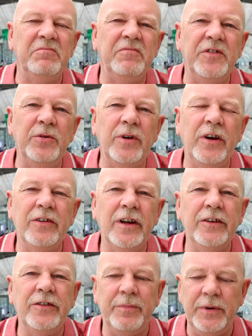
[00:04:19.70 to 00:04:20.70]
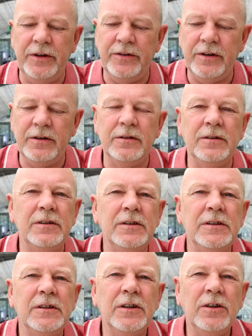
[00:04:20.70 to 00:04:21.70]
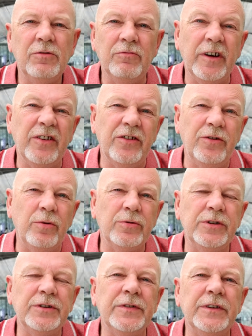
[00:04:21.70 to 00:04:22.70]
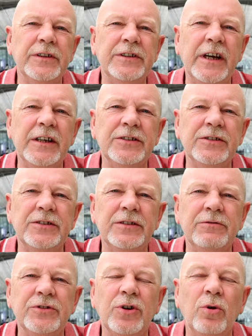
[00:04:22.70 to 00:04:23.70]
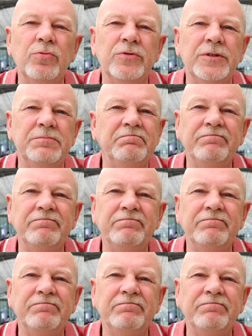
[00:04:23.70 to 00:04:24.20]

A few days later, Peter rings the doctors for the tests, results.